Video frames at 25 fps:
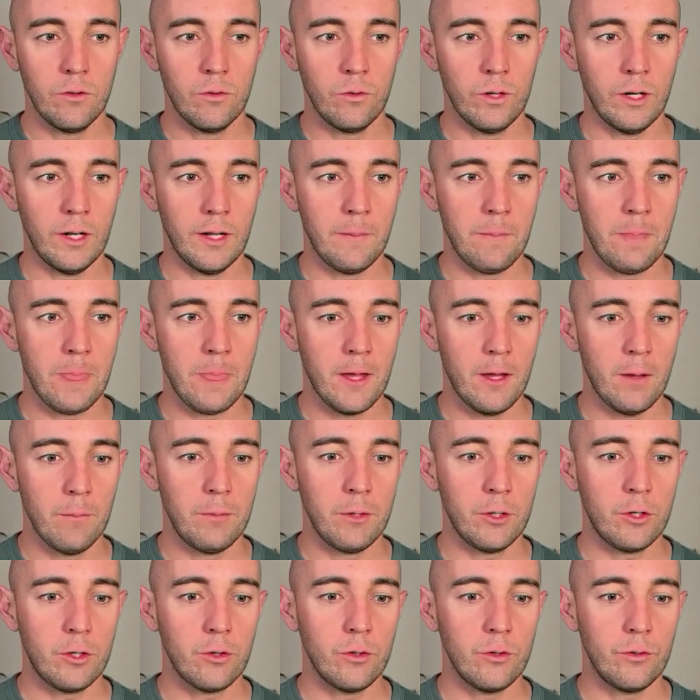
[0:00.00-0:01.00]
right?
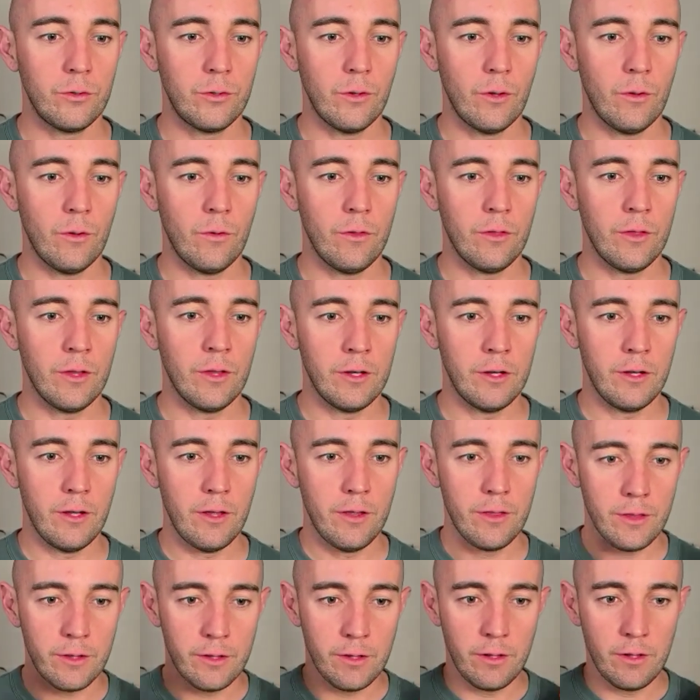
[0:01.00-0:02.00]
Because
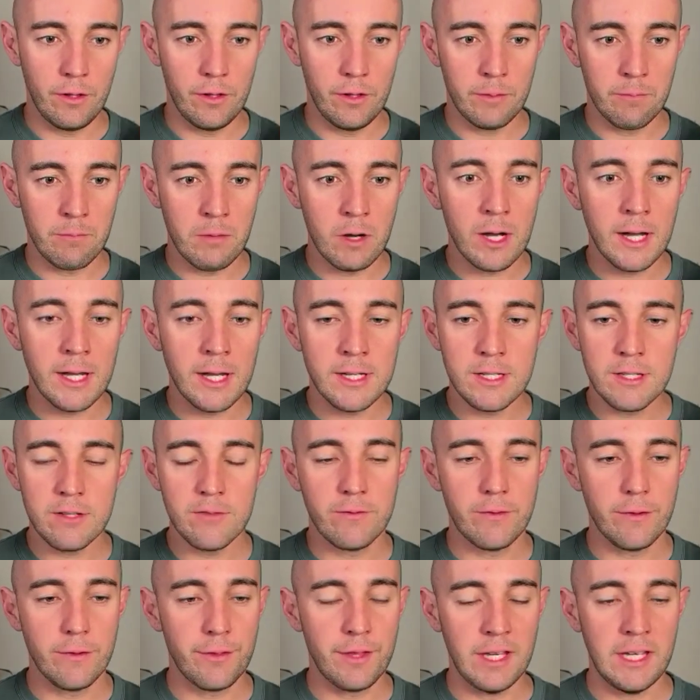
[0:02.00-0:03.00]
the mind is
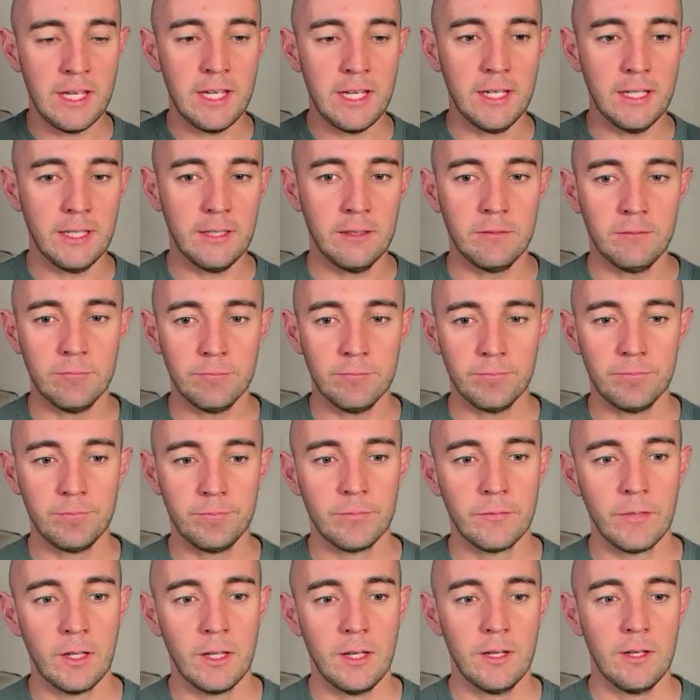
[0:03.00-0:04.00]
for thinking,
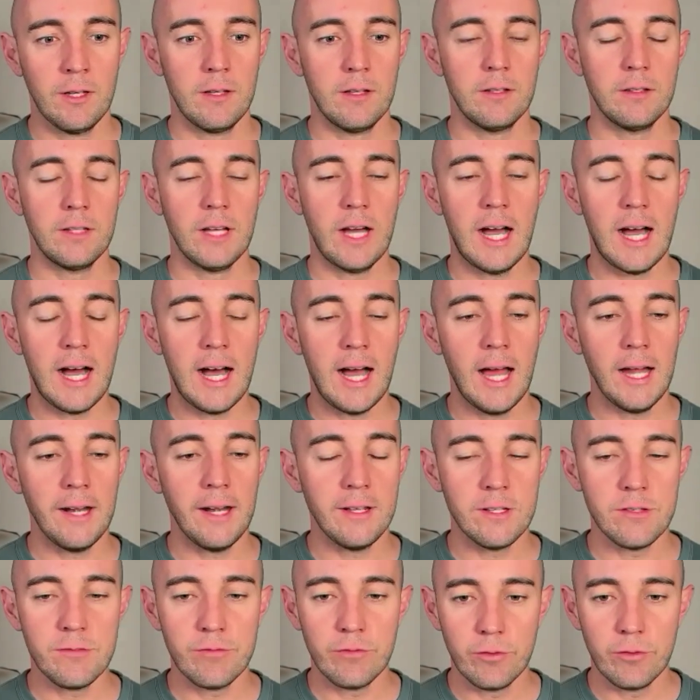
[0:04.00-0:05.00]
the heart
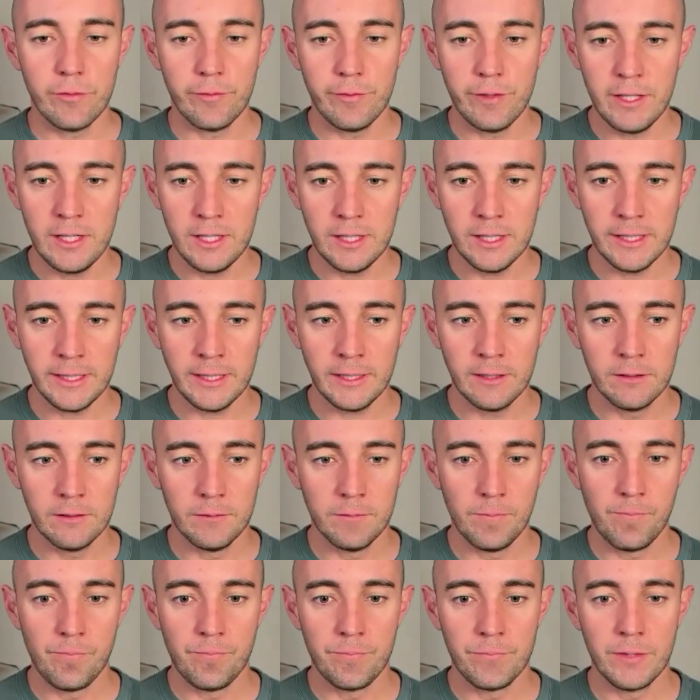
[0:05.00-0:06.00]
is for feeling,
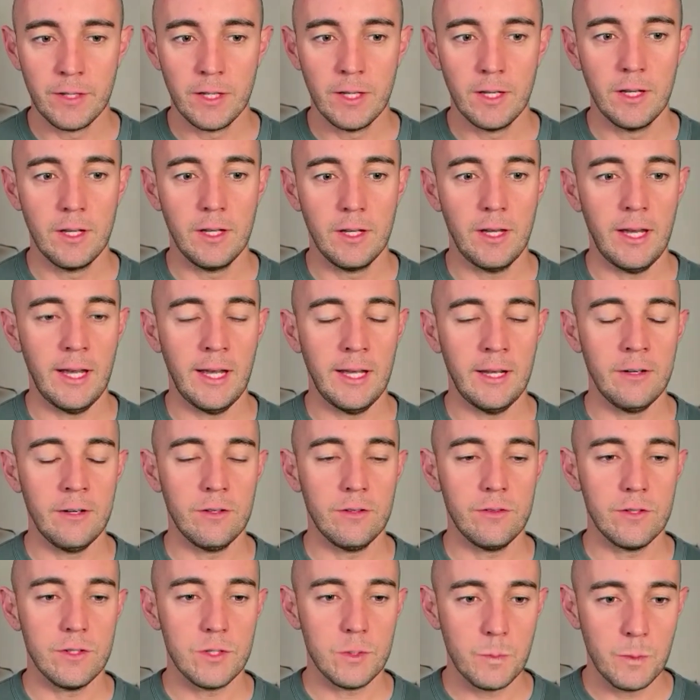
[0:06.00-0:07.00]

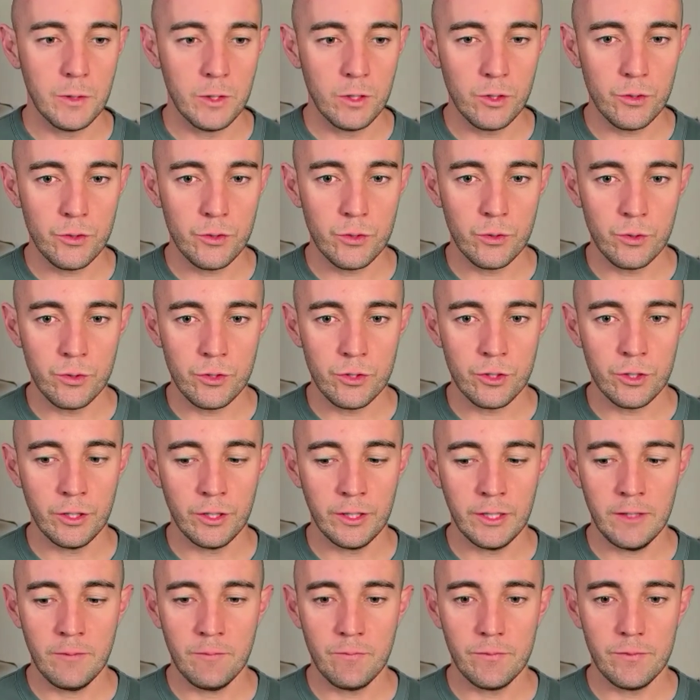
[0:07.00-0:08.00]
and the spiritual
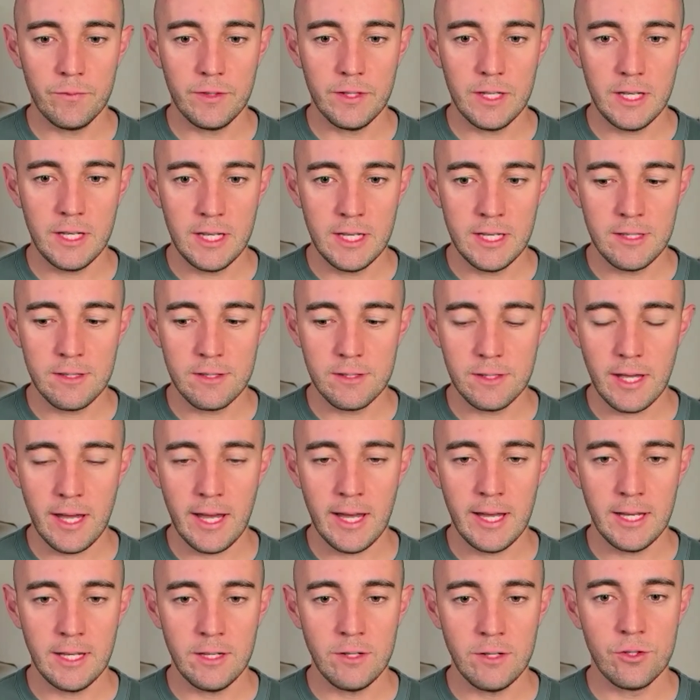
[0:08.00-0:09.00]
journey is
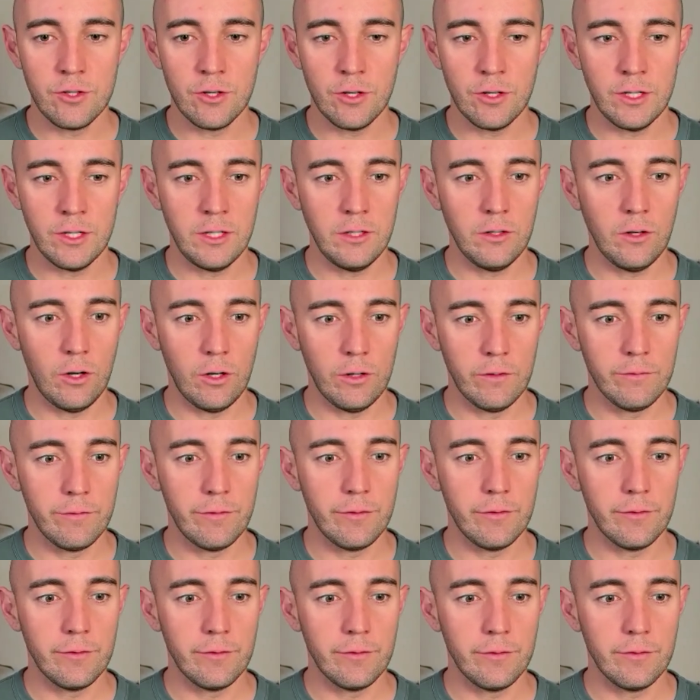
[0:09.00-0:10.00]
a journey of
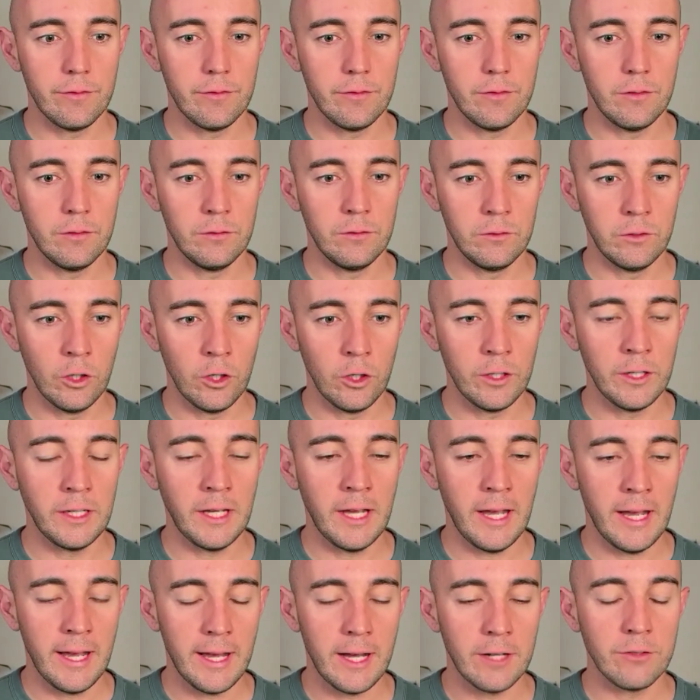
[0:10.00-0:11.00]
learning
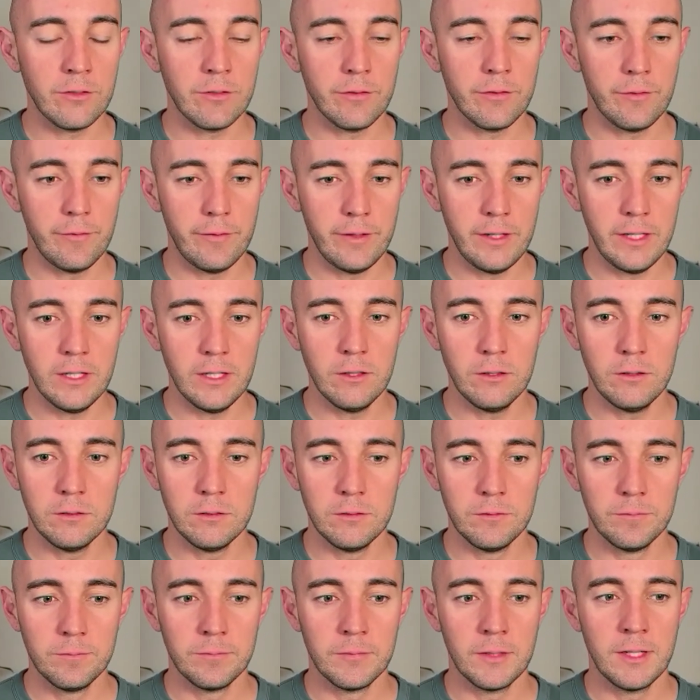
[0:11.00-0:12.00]
how to
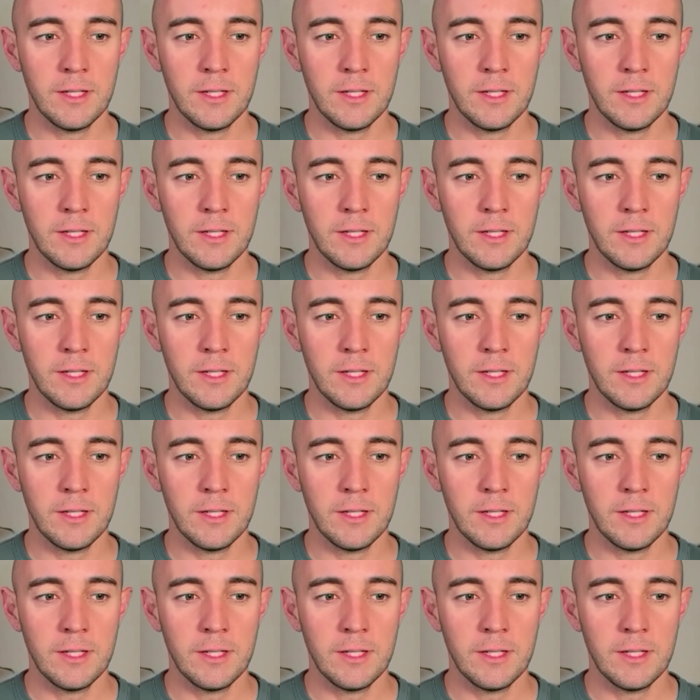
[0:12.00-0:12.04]
feel.